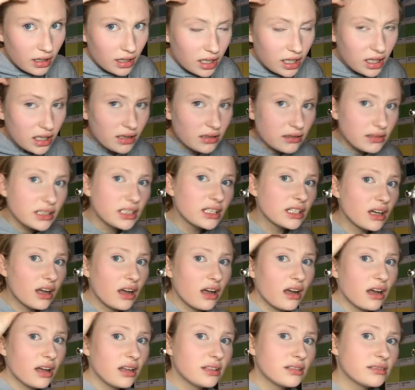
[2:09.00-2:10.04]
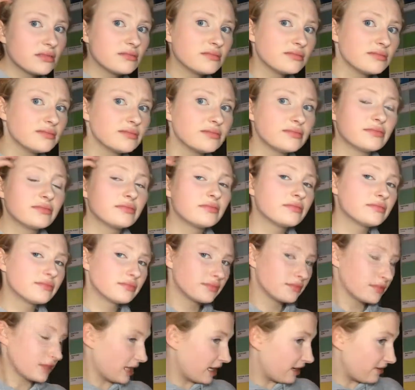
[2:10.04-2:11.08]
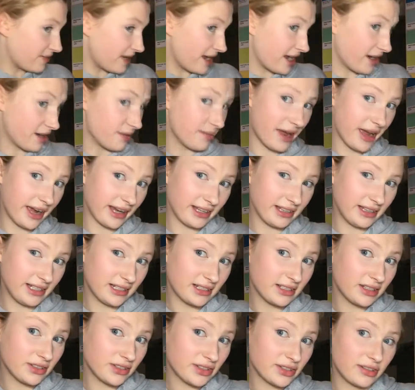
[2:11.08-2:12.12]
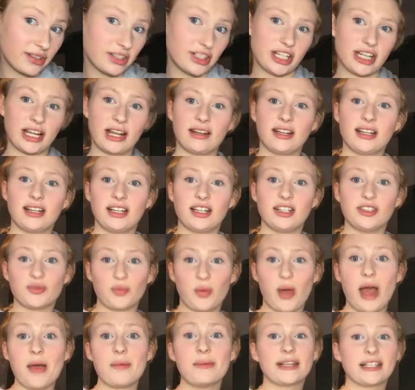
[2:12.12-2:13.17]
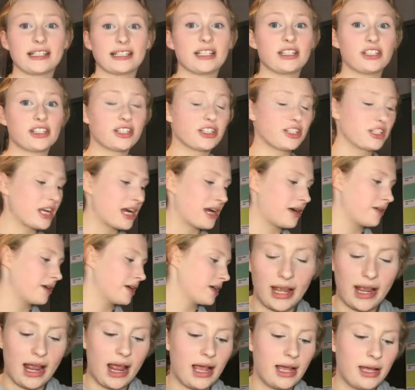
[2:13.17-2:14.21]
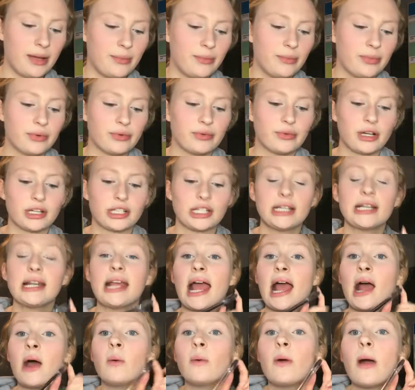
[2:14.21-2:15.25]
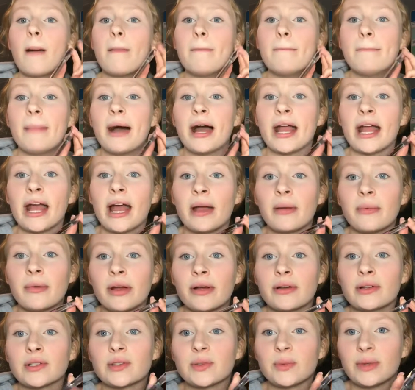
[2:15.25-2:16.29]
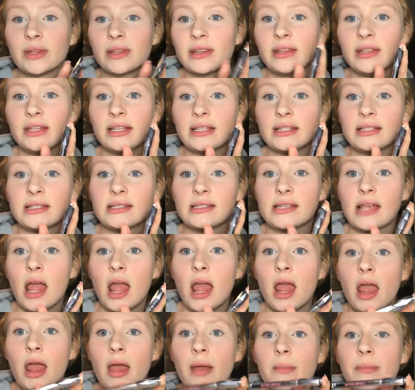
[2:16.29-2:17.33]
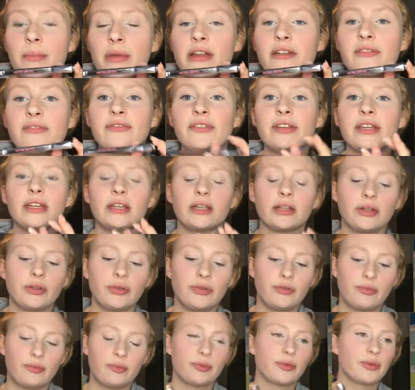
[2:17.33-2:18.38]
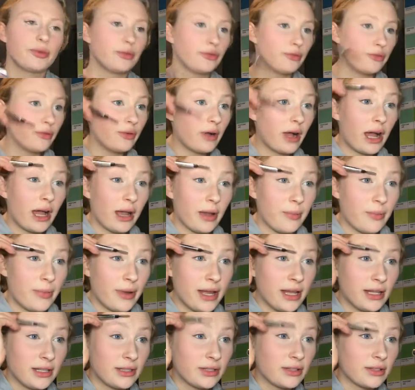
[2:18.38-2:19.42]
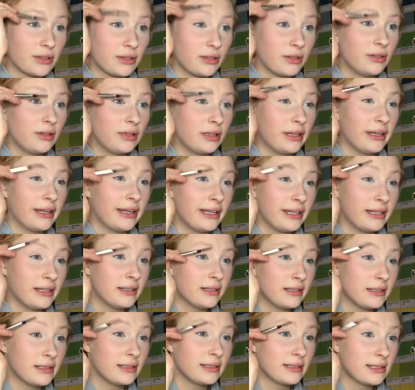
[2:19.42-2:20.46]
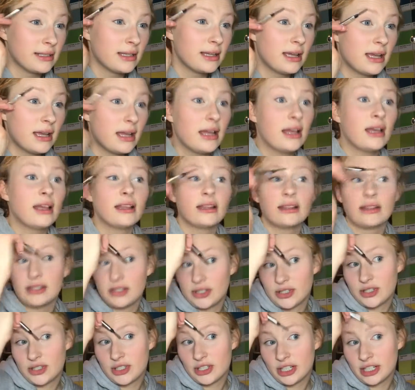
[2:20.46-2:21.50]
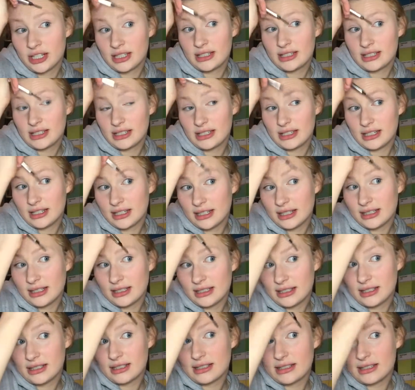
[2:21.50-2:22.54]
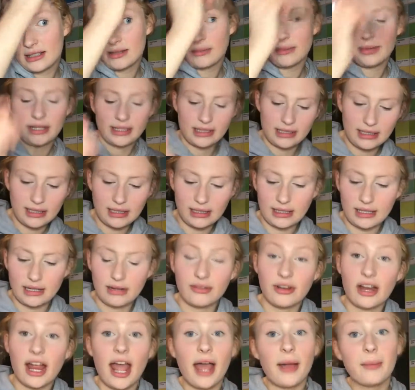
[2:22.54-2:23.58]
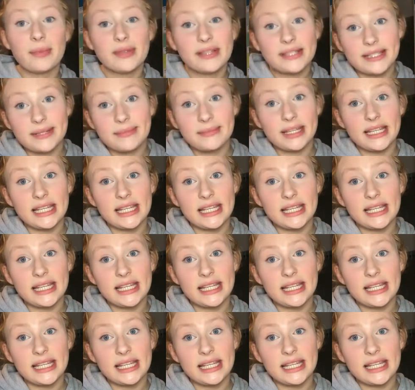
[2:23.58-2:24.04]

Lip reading: Oh god. I have my hair back in this little scrunchie and it is wet because I just showered. I am brushing out my eyebrows with this Benefit Goof Proof eye pencil, and this shit is the best thing that ever happened to